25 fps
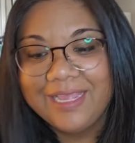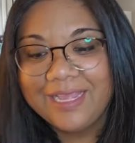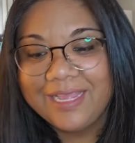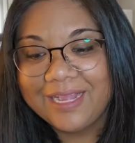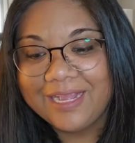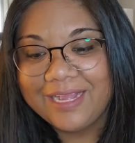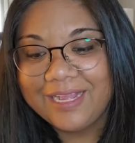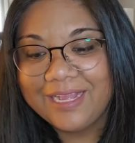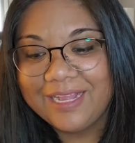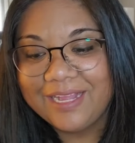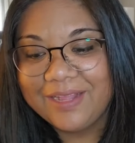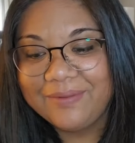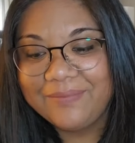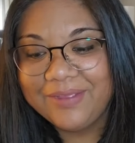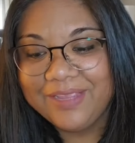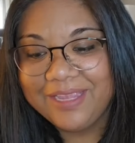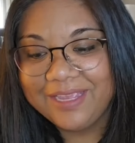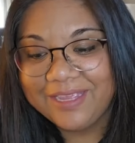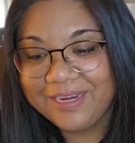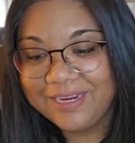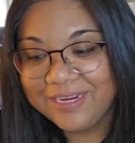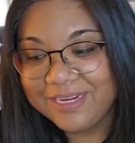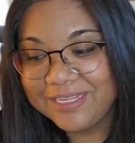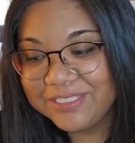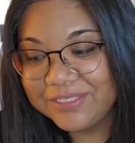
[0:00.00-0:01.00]
Uh, but yeah,
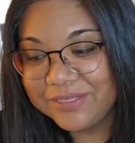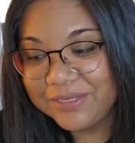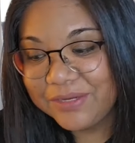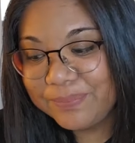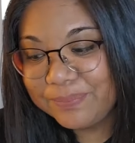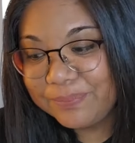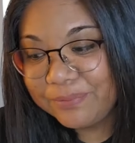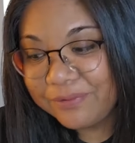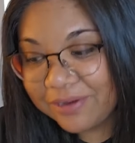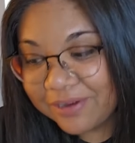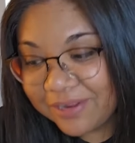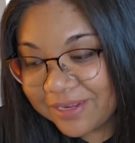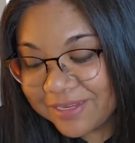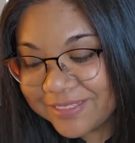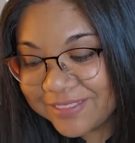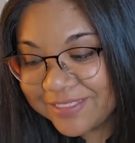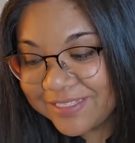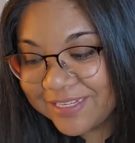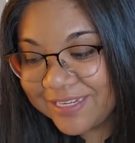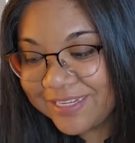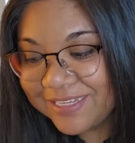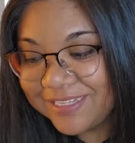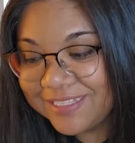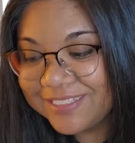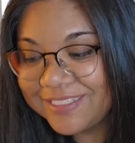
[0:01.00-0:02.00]
it is a
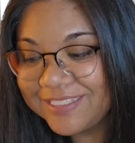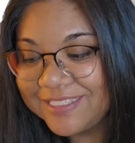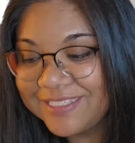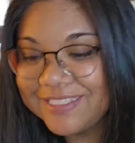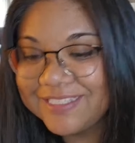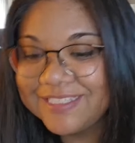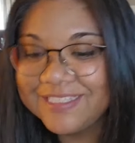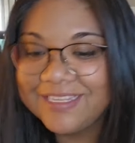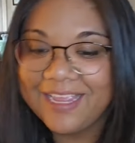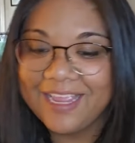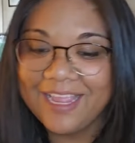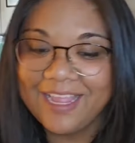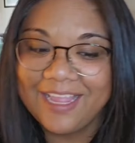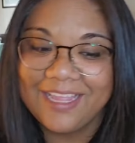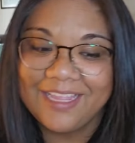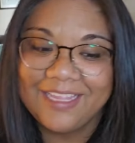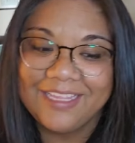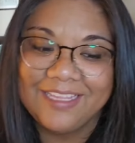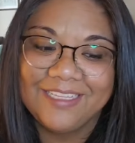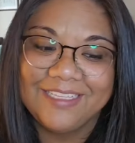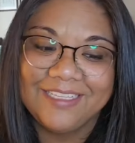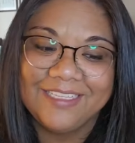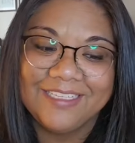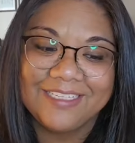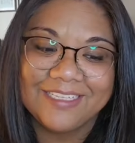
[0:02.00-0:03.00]
process
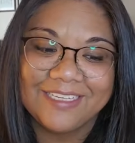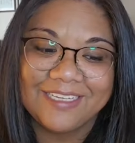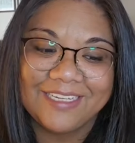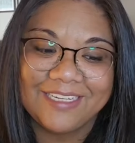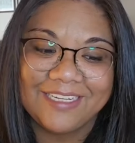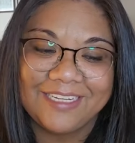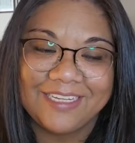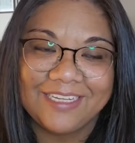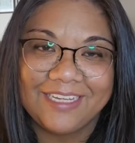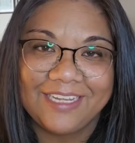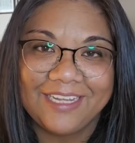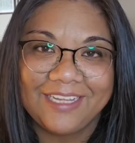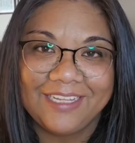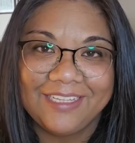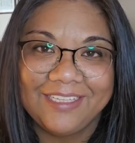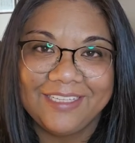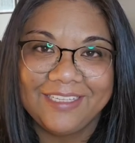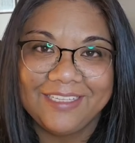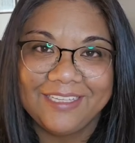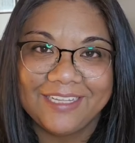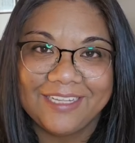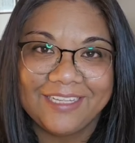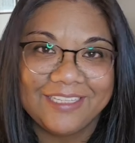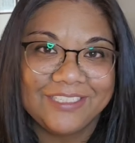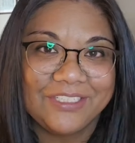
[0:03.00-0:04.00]
and uh,
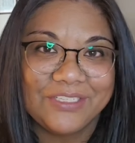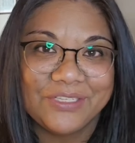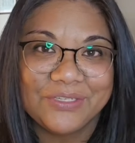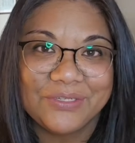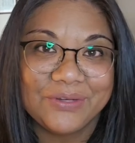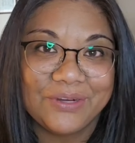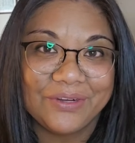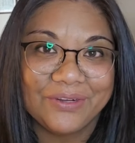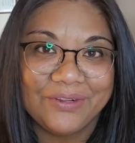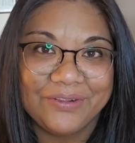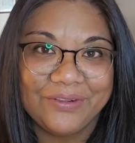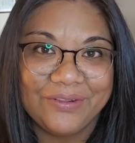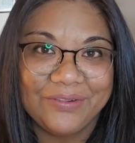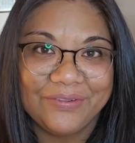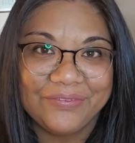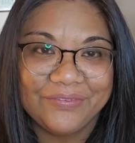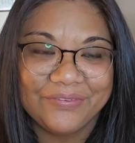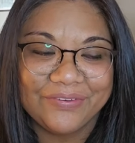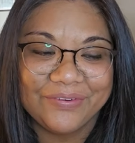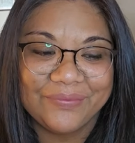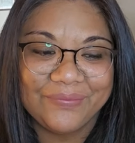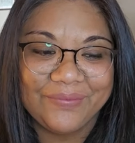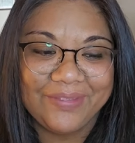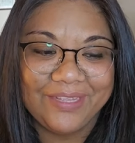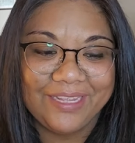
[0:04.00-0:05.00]
a struggle
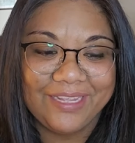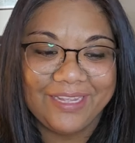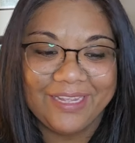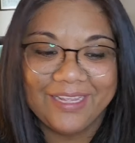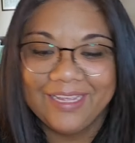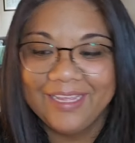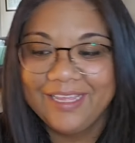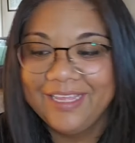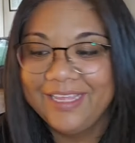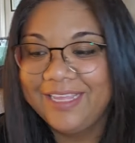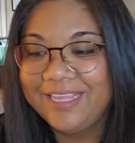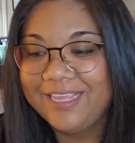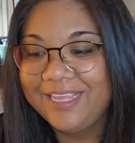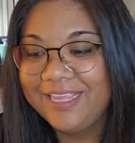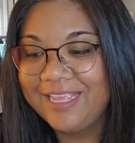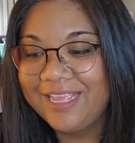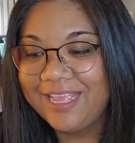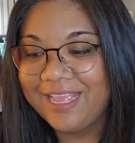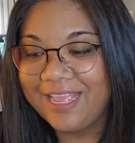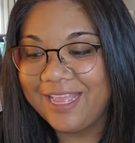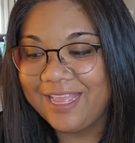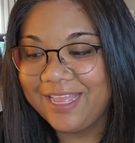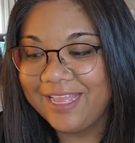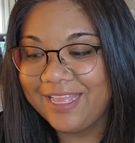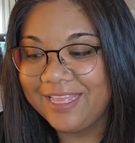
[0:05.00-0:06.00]
for me.
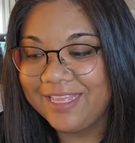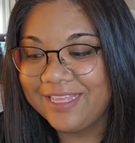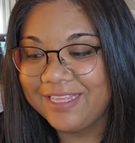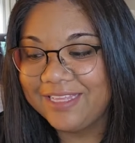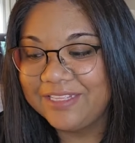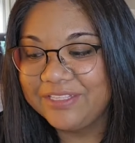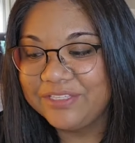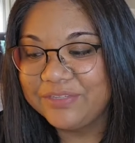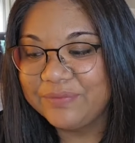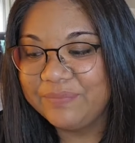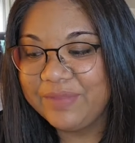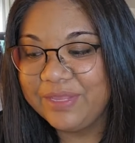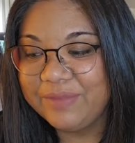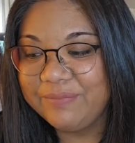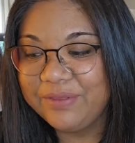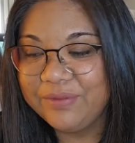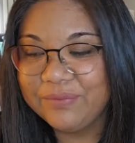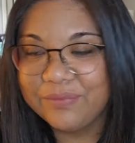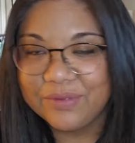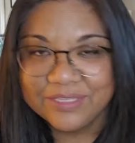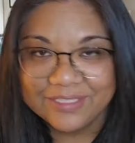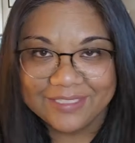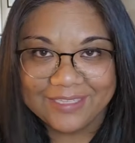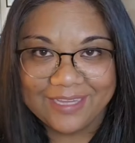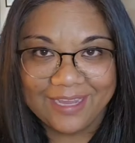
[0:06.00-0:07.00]
And maybe
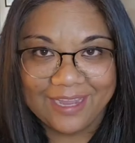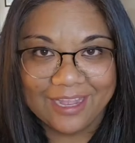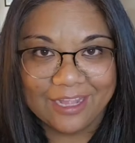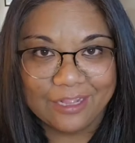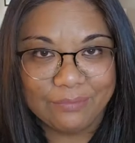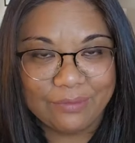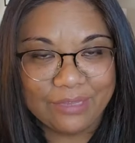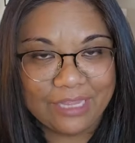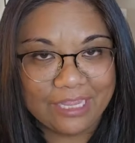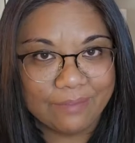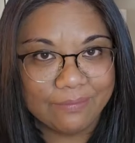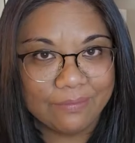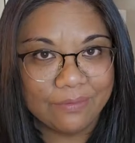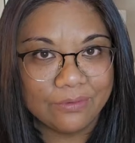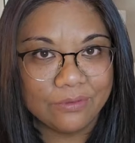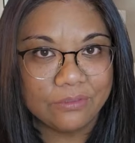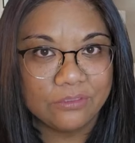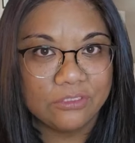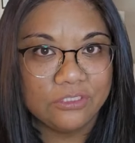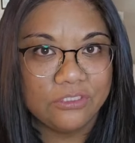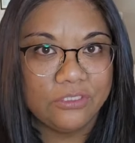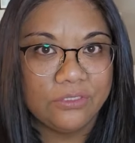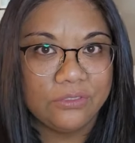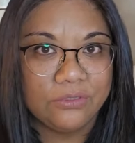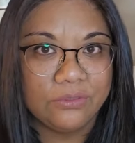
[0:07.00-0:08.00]
one day I'll be able
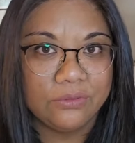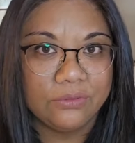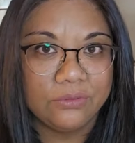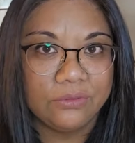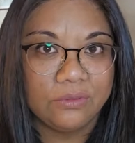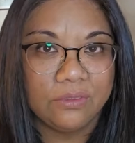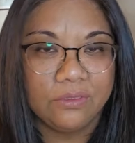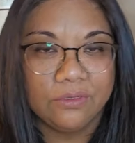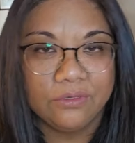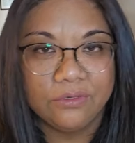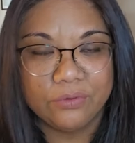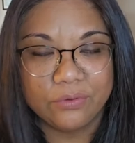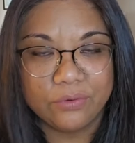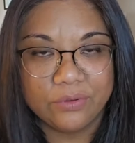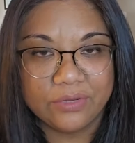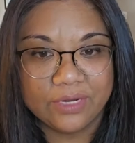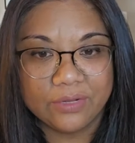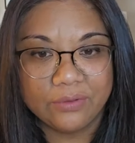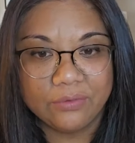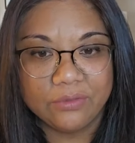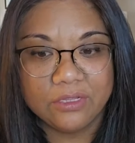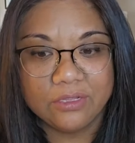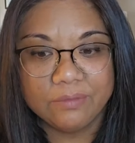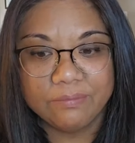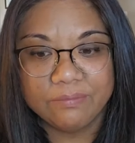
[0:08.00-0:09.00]
to grow it
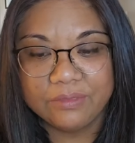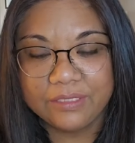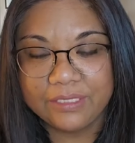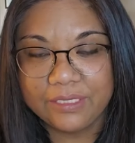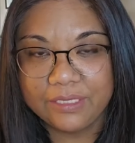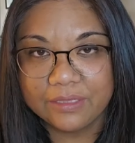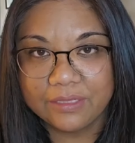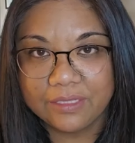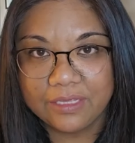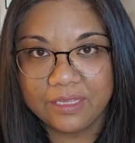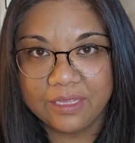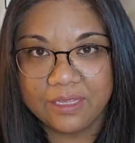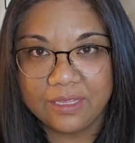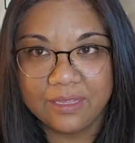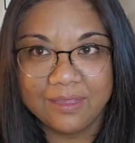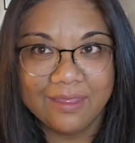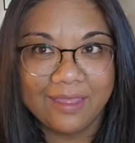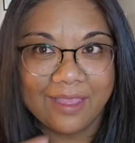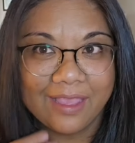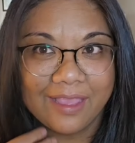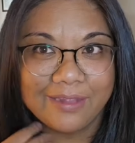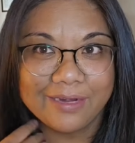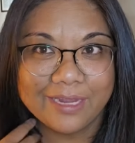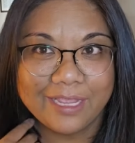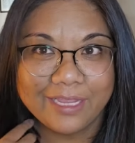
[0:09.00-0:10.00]
out completely
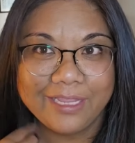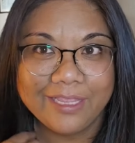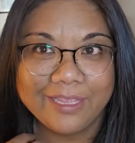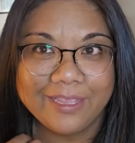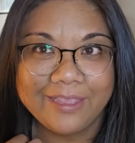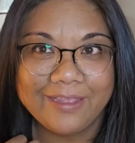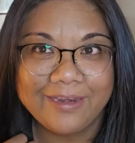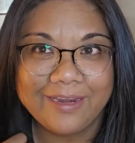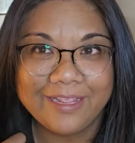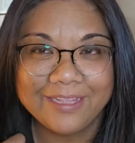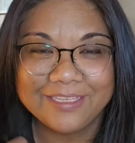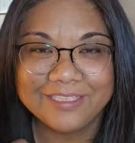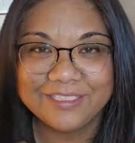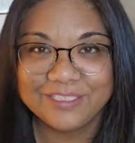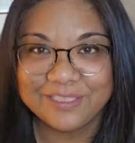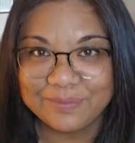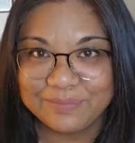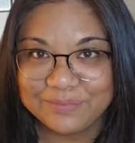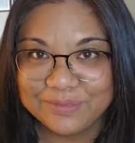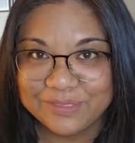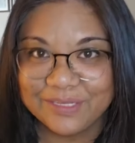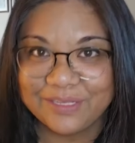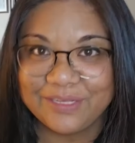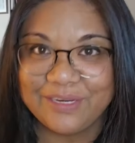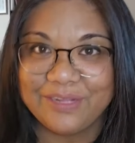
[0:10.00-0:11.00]
and I can
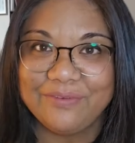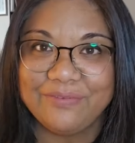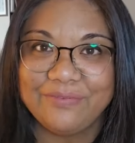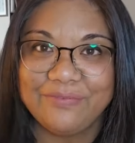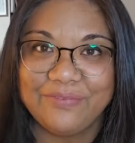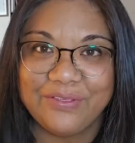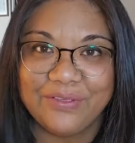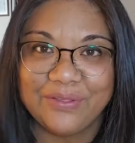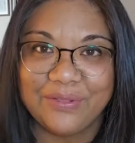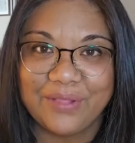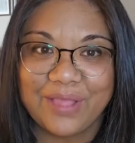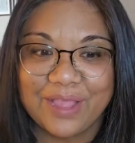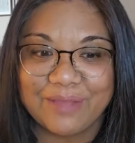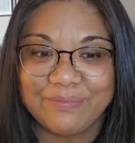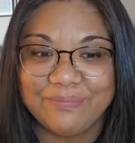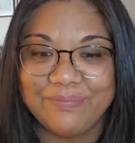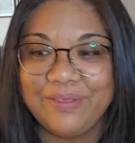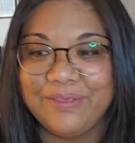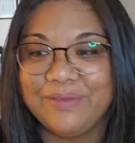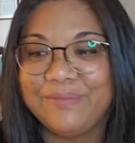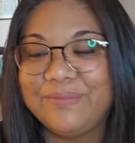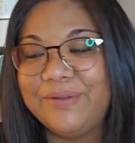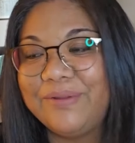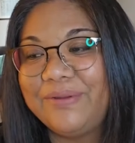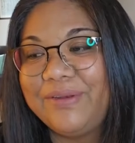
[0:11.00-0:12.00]
accept it and feel
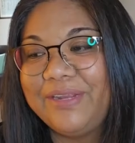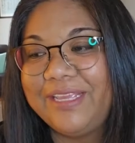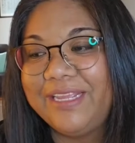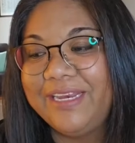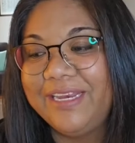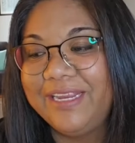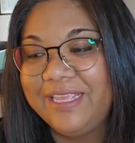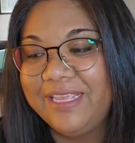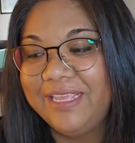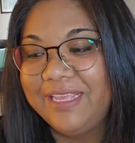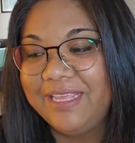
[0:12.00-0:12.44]
happy about it.